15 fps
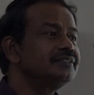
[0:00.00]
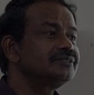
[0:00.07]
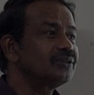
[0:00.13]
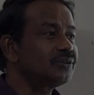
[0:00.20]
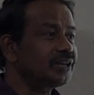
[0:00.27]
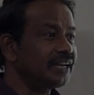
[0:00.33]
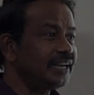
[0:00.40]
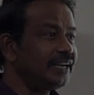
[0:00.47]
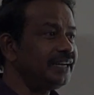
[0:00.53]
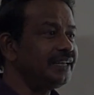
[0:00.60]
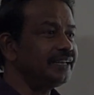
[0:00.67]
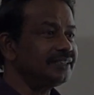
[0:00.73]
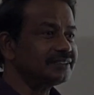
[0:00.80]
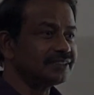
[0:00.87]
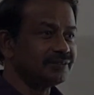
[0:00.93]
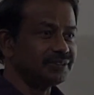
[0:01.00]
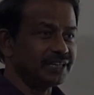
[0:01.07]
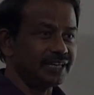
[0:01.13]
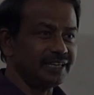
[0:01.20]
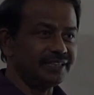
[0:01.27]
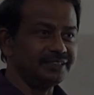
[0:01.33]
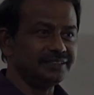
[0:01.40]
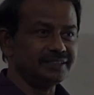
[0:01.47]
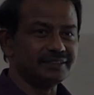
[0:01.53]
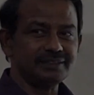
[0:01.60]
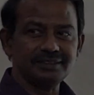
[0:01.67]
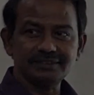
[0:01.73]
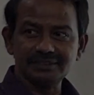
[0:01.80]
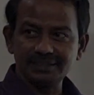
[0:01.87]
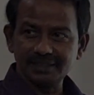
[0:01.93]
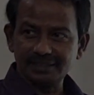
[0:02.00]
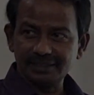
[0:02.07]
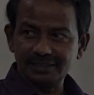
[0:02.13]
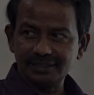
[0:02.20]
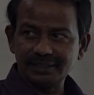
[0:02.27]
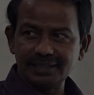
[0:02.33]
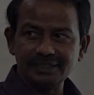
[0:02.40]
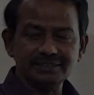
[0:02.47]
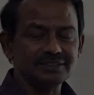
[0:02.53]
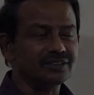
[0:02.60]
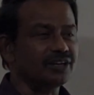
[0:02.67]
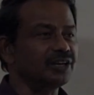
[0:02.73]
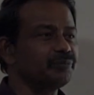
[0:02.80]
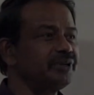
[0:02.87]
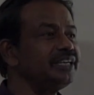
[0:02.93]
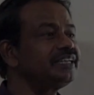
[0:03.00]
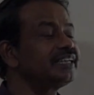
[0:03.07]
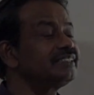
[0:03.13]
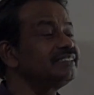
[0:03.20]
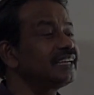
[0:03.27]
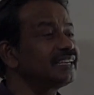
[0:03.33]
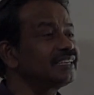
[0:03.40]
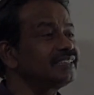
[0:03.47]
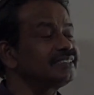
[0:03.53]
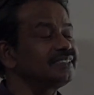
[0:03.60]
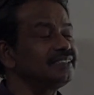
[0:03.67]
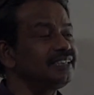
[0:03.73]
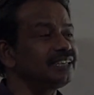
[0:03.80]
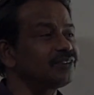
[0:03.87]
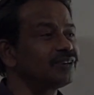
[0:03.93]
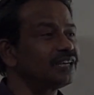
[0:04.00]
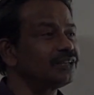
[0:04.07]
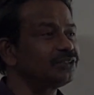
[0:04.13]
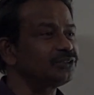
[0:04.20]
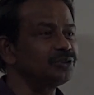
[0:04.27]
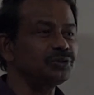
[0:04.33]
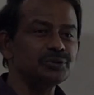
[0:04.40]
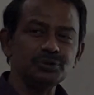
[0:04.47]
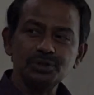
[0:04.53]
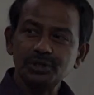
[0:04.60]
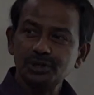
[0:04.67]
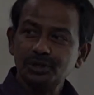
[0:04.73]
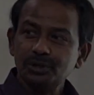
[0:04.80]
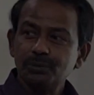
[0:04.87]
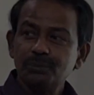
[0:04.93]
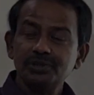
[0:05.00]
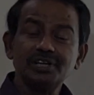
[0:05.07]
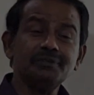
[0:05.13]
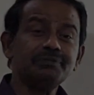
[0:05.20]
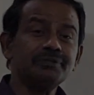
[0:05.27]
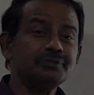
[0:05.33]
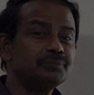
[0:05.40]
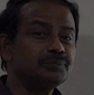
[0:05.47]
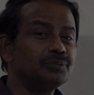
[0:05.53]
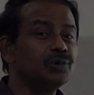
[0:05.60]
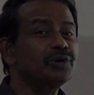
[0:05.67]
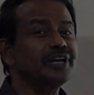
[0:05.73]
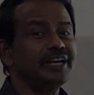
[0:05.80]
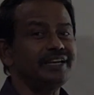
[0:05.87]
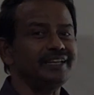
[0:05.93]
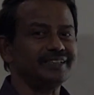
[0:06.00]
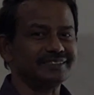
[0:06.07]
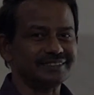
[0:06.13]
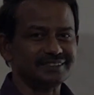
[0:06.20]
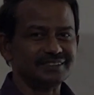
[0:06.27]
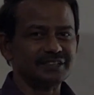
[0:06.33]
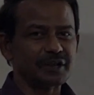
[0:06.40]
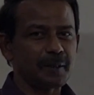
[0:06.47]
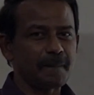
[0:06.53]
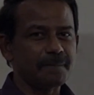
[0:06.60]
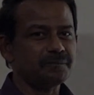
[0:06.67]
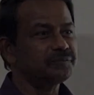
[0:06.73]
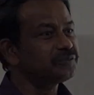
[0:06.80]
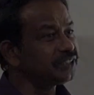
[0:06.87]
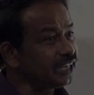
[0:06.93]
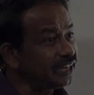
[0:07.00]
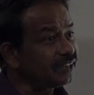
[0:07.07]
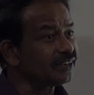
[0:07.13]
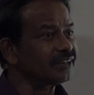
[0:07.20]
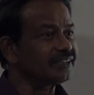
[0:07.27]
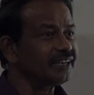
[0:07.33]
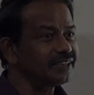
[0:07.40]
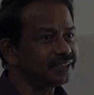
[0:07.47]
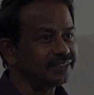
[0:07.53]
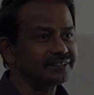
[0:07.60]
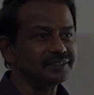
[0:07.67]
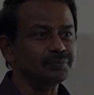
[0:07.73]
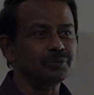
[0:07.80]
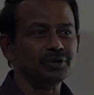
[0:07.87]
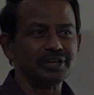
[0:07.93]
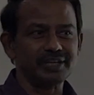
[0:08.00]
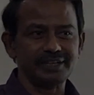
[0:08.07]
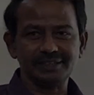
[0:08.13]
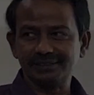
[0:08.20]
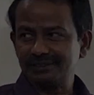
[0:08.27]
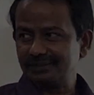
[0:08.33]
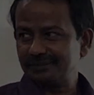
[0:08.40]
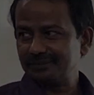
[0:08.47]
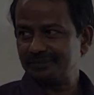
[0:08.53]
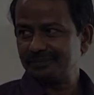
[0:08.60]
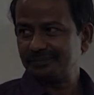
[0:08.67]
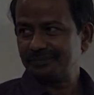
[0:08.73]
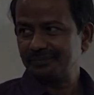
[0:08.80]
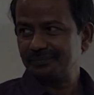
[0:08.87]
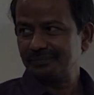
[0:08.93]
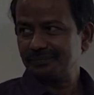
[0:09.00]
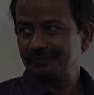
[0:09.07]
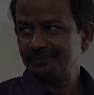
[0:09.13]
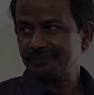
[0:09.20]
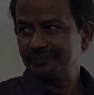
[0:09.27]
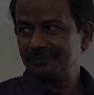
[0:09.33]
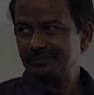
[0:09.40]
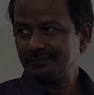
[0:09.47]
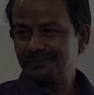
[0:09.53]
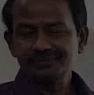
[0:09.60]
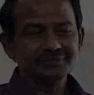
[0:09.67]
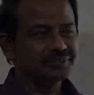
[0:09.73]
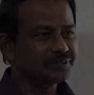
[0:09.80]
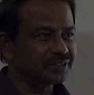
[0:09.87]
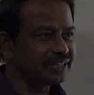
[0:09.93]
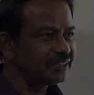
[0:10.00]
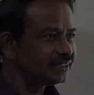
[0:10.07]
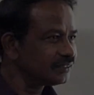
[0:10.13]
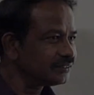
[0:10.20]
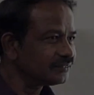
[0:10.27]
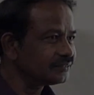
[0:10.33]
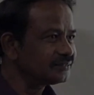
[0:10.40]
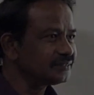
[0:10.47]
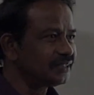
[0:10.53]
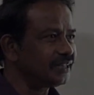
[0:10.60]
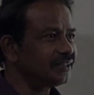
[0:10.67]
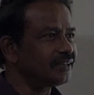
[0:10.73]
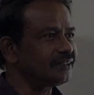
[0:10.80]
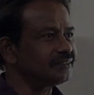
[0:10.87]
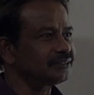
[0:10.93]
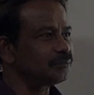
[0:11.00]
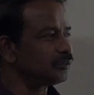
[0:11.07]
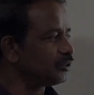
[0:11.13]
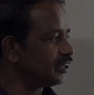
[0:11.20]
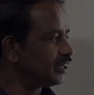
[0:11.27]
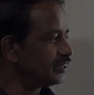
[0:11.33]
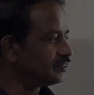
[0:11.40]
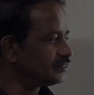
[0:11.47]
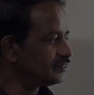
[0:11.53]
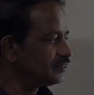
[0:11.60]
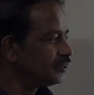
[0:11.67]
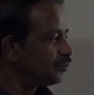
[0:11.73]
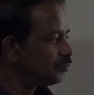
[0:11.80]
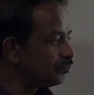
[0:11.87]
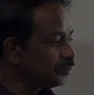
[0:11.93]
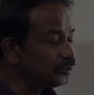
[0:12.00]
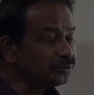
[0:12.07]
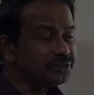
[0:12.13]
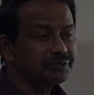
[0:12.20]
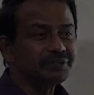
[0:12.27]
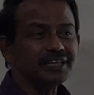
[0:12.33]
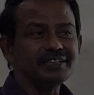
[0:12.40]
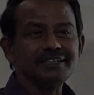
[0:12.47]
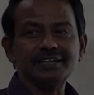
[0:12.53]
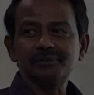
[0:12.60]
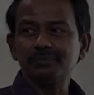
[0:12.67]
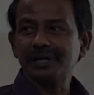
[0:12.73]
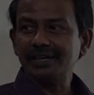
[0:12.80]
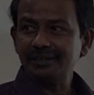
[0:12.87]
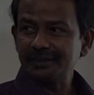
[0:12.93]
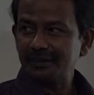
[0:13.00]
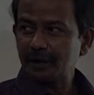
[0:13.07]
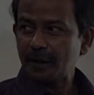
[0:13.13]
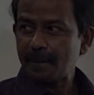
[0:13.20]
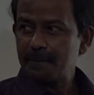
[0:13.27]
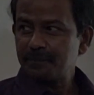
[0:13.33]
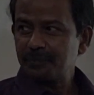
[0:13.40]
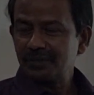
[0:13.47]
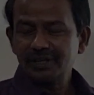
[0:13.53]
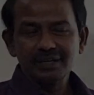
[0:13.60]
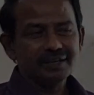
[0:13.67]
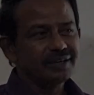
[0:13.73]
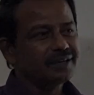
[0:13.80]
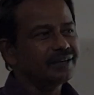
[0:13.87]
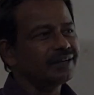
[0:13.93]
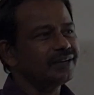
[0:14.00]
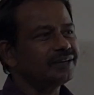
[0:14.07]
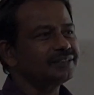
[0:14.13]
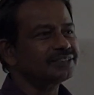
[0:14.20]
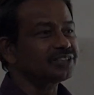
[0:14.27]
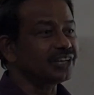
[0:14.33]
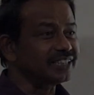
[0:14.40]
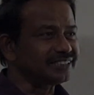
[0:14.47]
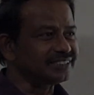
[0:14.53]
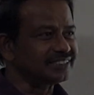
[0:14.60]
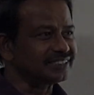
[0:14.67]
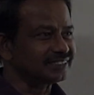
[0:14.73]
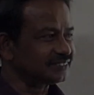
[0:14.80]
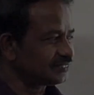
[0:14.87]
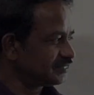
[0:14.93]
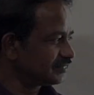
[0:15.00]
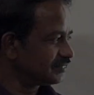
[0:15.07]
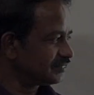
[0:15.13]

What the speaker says: So radius of the hydrogen orbit exactly is equivalent to f Bohr radius. A naught is a Bohr radius. Okay, a naught is a Bohr radius. Beautifully done by Schrödinger.